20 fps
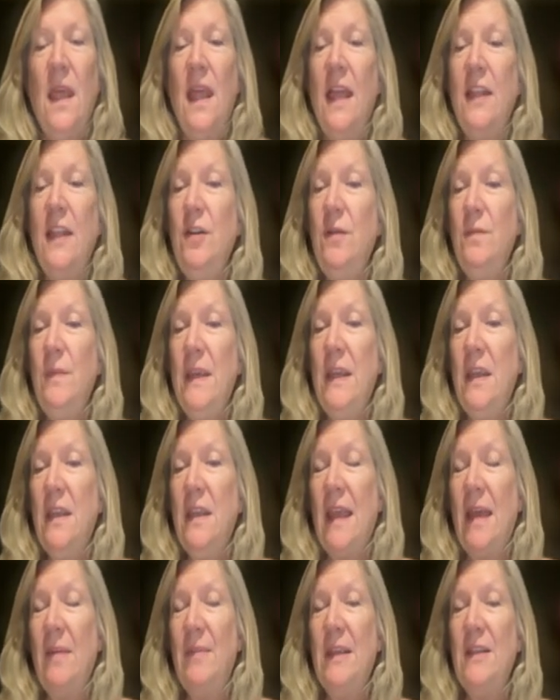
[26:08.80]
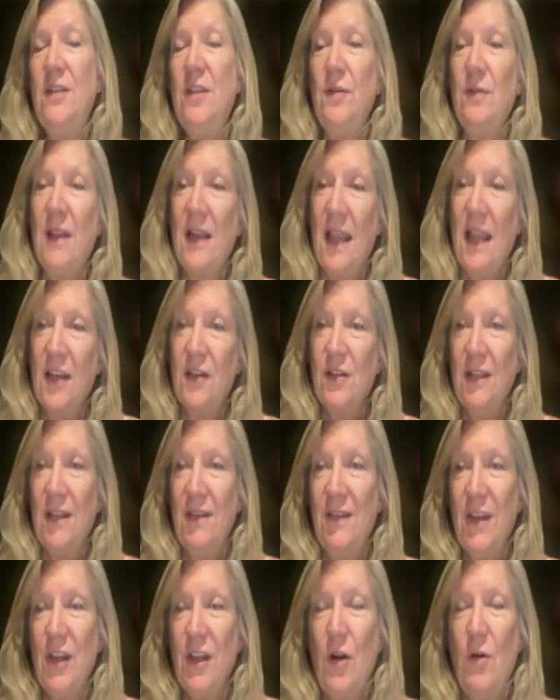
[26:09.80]
and you make, that means you can actually
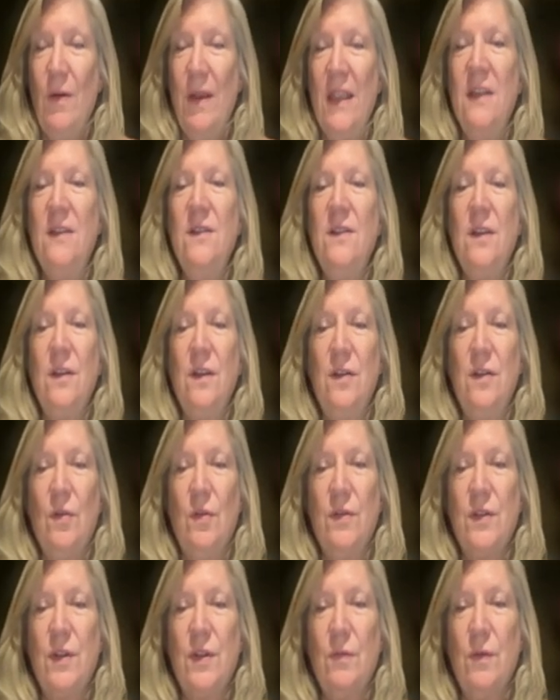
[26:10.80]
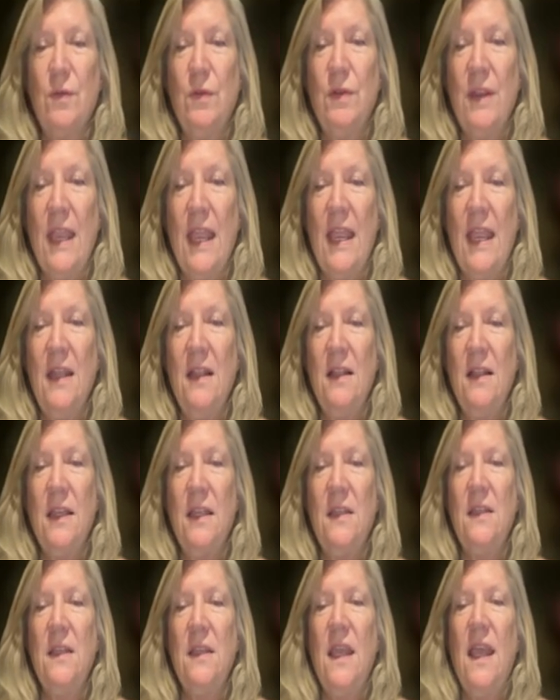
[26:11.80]
even go into the dorsal root
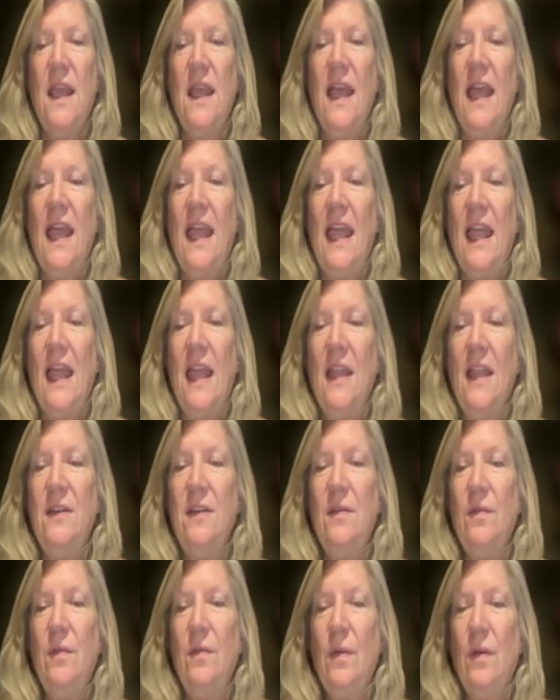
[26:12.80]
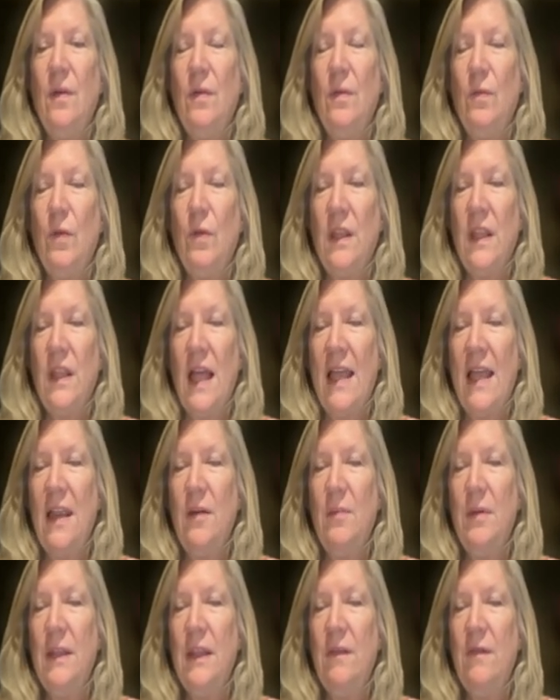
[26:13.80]
ganglion and
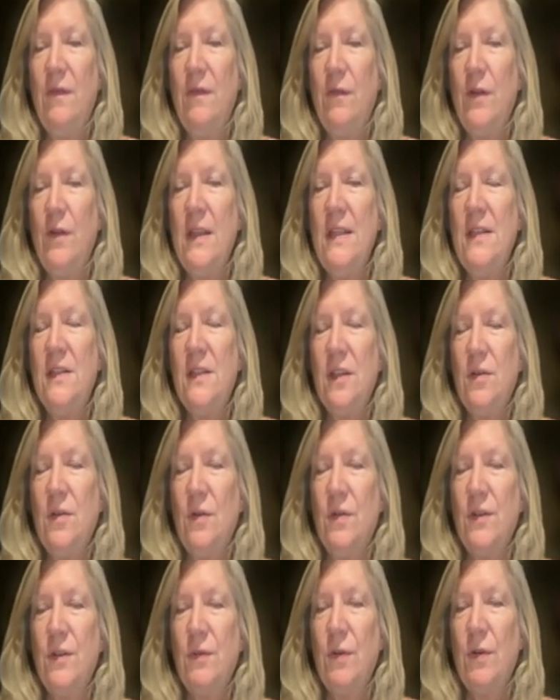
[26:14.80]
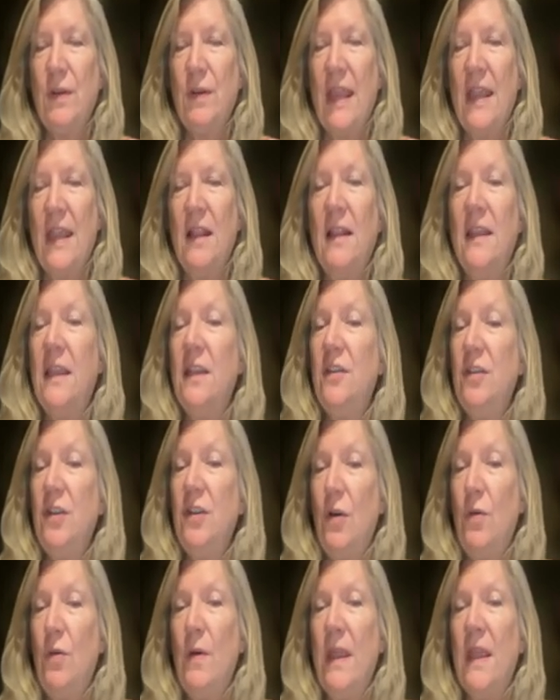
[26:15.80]
reliably freeze the dorsal root ganglion,
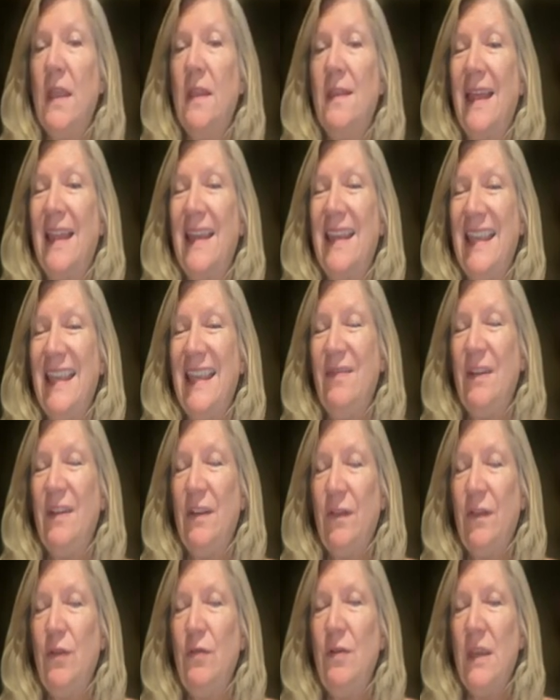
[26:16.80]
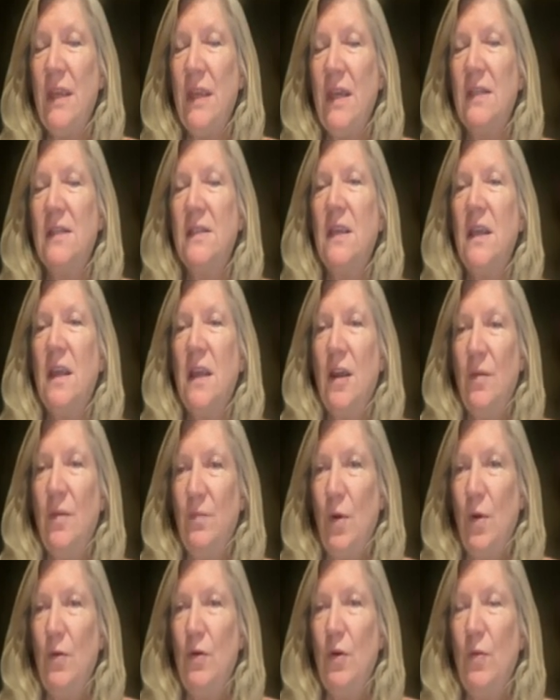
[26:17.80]
knowing that even if you get
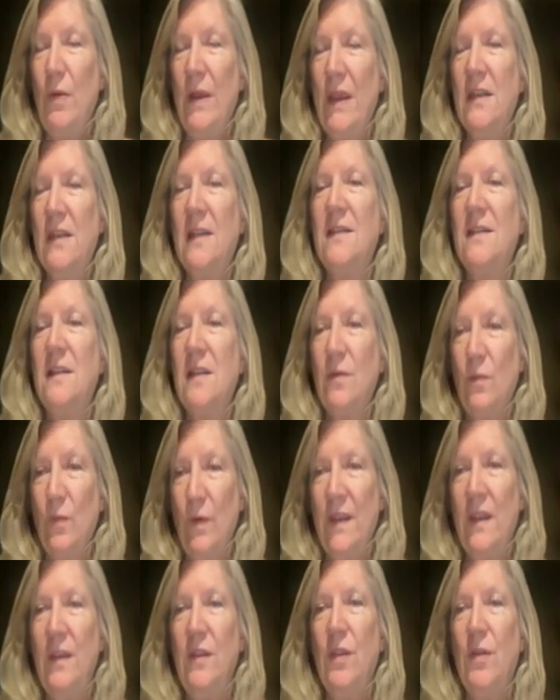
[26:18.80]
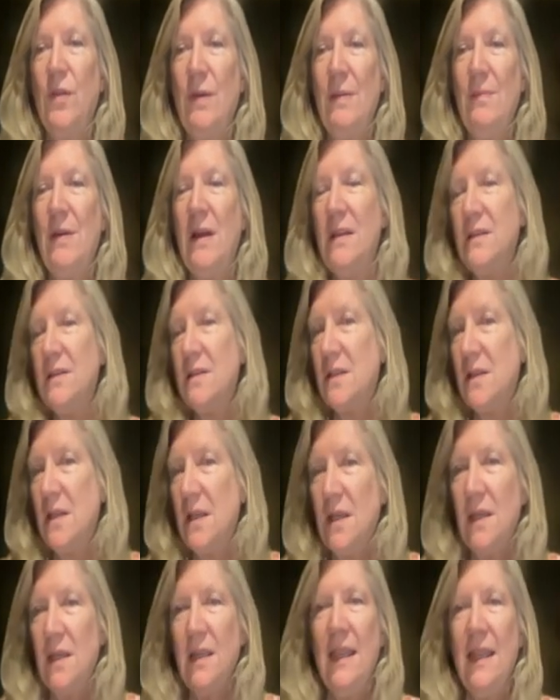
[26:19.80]
motor weakness within three months,
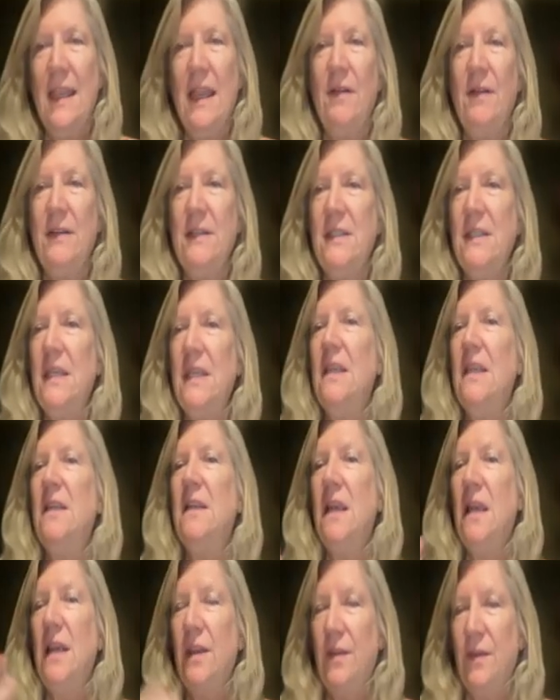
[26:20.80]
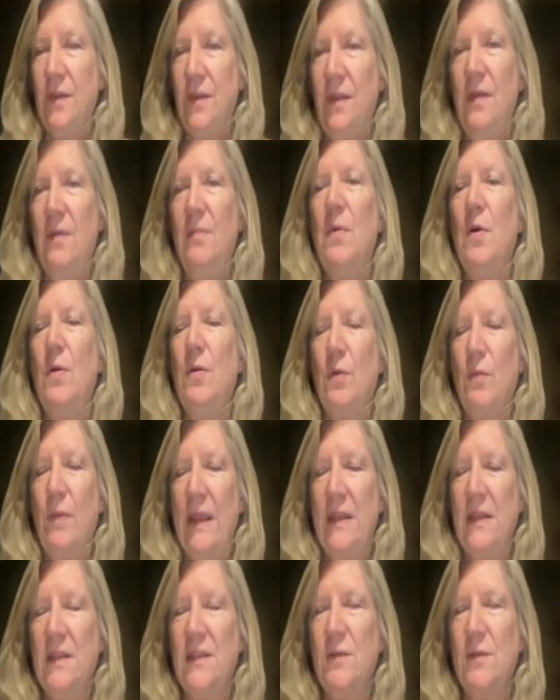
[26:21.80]
guaranteed the motor
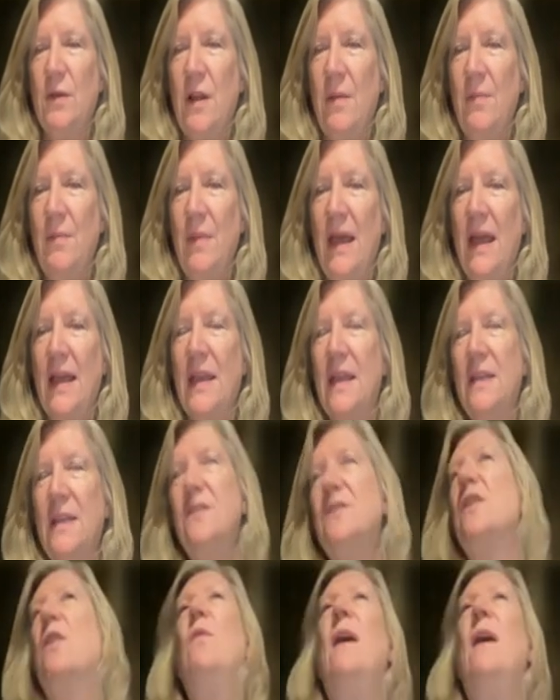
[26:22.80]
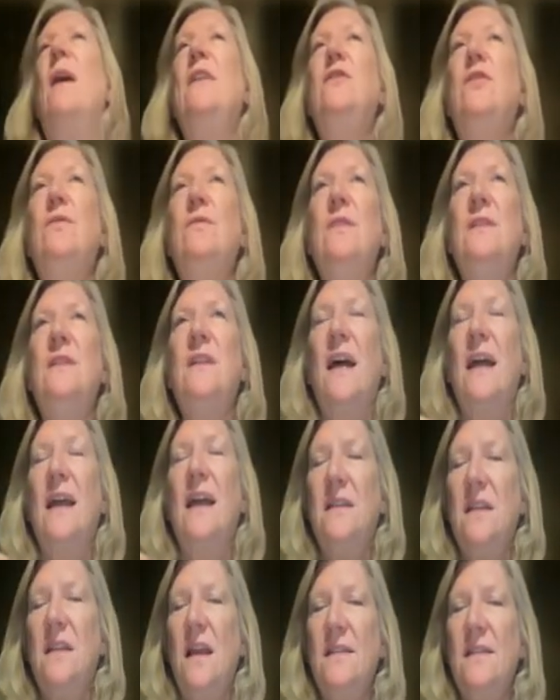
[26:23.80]
weakness will come back. And so I do the
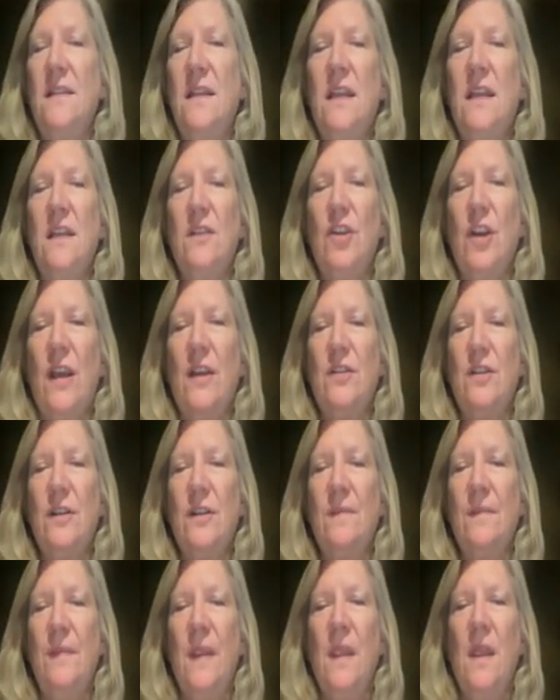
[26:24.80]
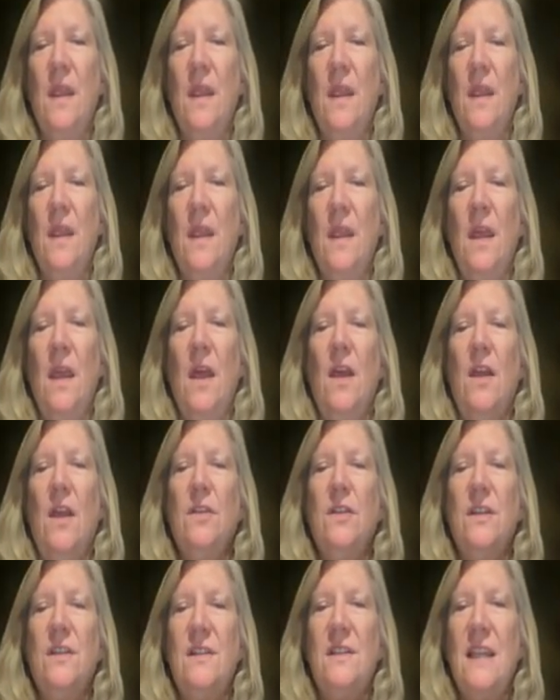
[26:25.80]
diagnostic injection to
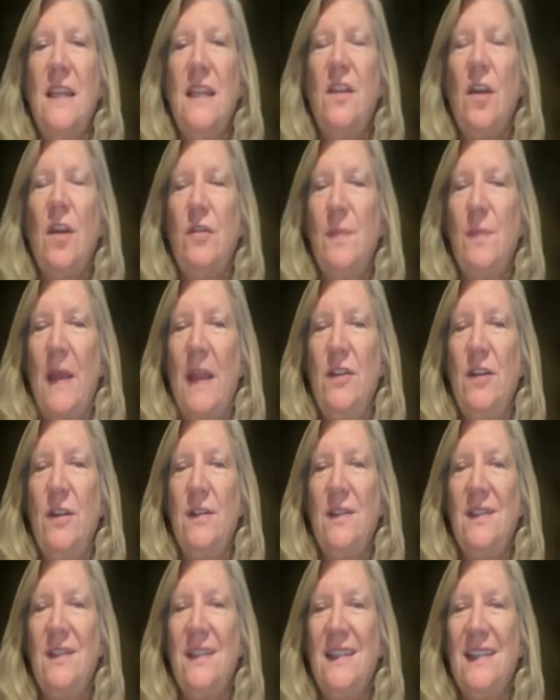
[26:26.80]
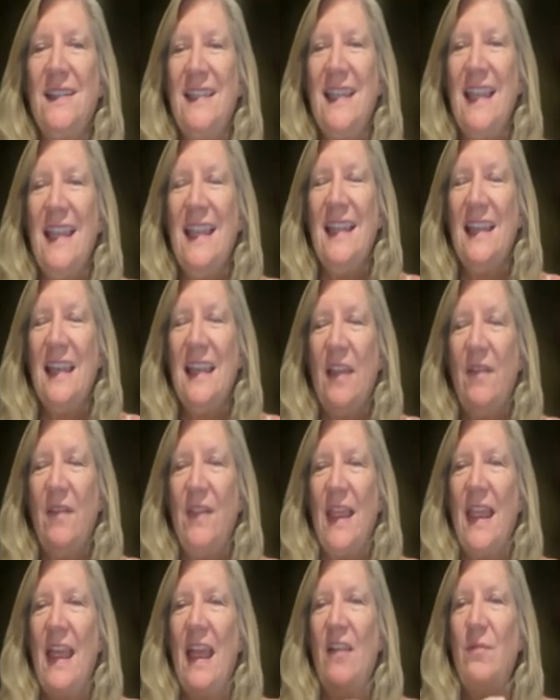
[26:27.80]
see those patients to see if they
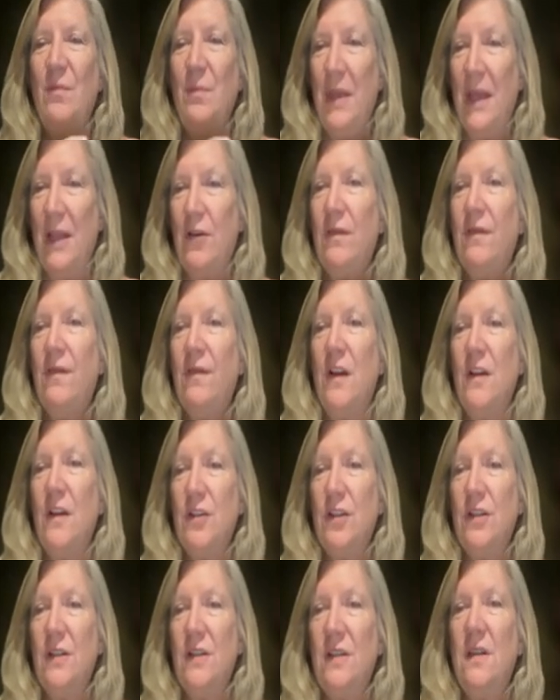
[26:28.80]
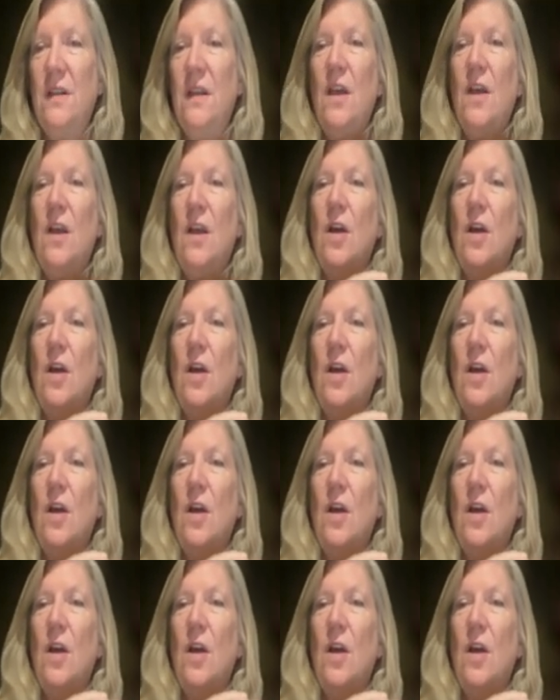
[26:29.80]
have better function